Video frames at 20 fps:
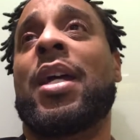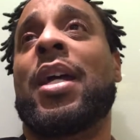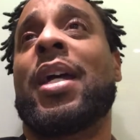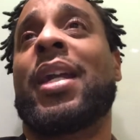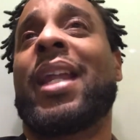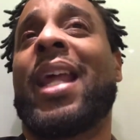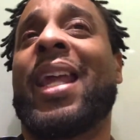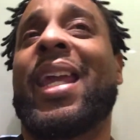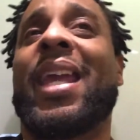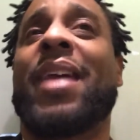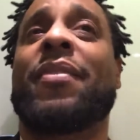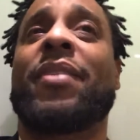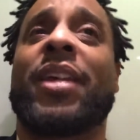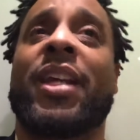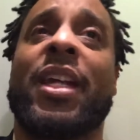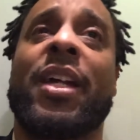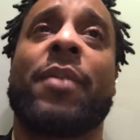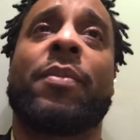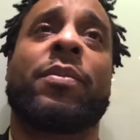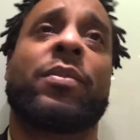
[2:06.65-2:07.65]
they giving
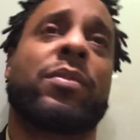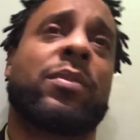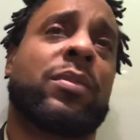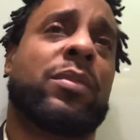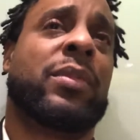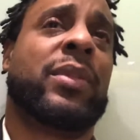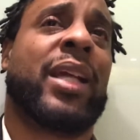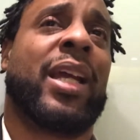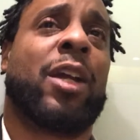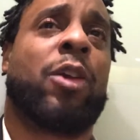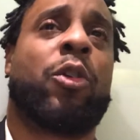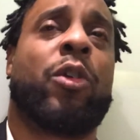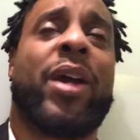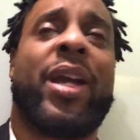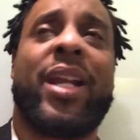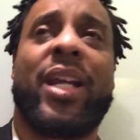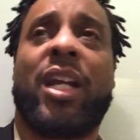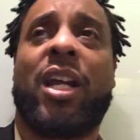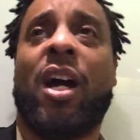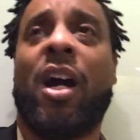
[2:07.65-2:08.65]
him their
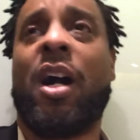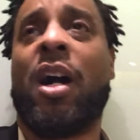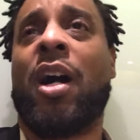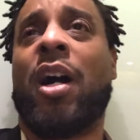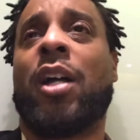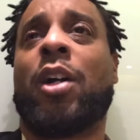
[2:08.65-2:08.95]
credit card,